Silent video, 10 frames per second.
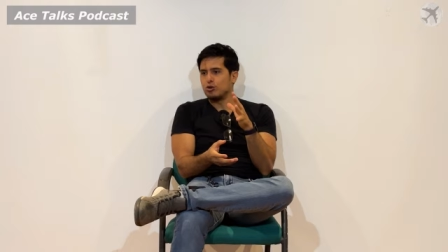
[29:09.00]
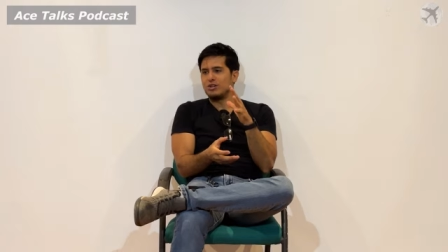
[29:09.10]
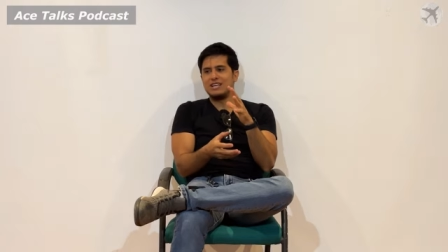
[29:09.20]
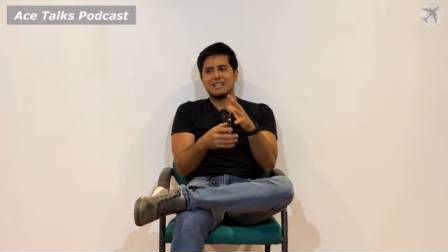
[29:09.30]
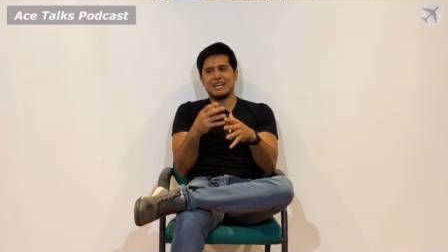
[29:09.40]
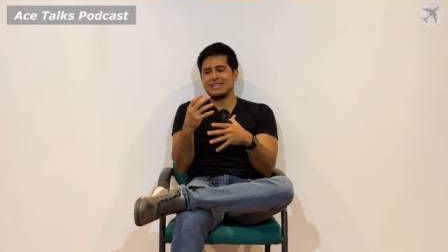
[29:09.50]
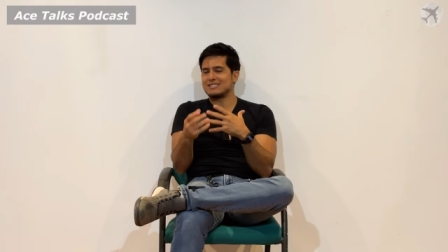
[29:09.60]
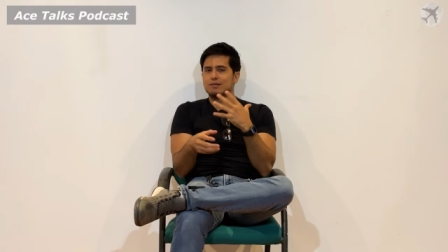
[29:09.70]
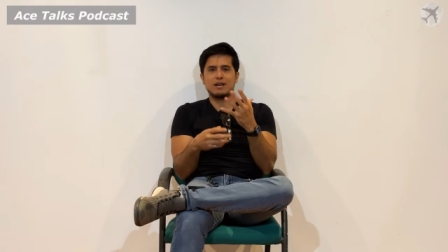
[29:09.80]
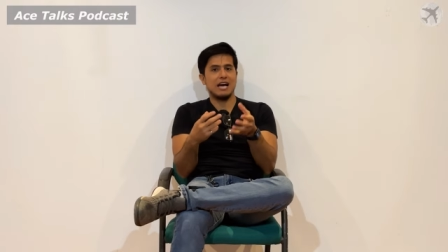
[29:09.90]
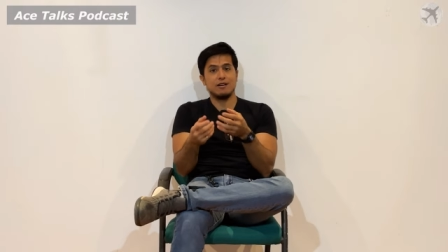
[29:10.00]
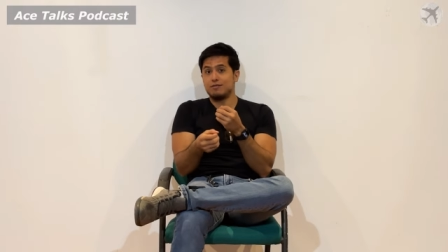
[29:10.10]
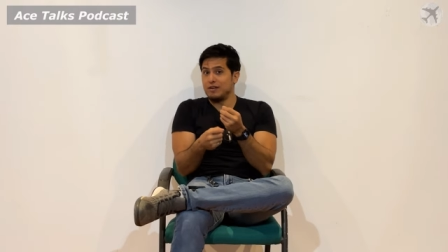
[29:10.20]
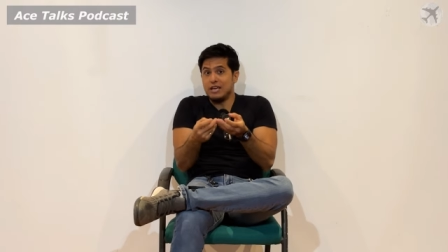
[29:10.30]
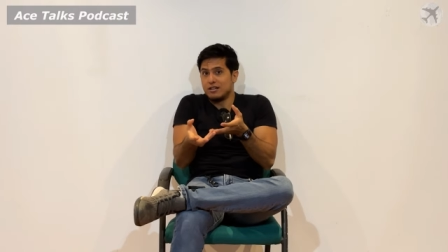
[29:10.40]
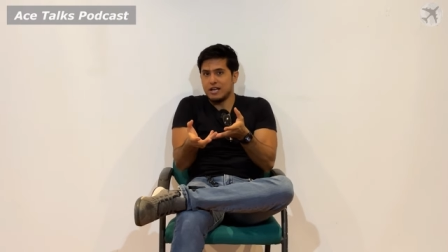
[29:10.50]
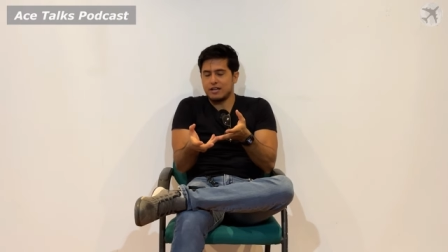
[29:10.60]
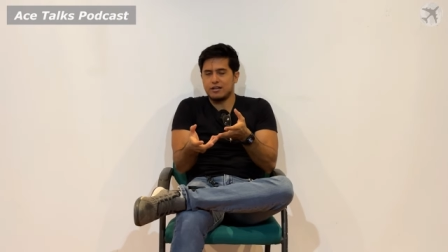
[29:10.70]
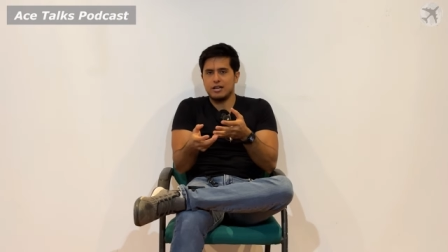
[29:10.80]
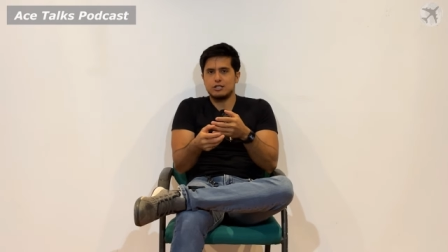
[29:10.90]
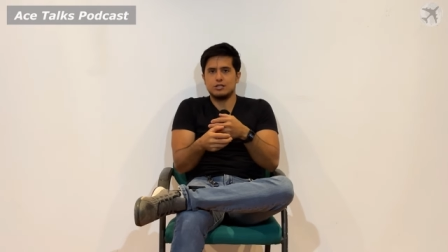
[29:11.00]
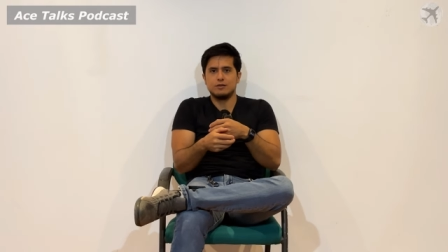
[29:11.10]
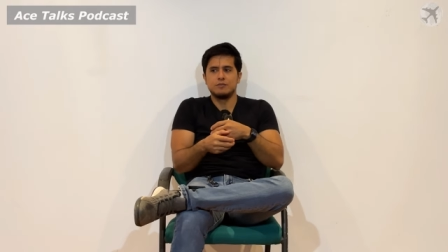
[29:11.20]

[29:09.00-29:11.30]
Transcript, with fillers: need like some kind of internet connection.